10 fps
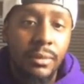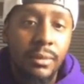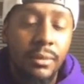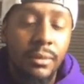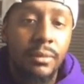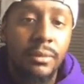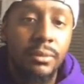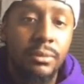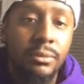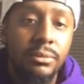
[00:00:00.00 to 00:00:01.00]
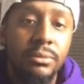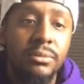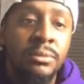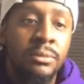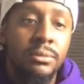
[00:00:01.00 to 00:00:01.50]

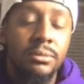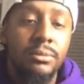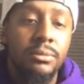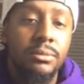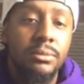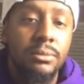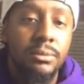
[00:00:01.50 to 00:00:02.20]
(not speaking)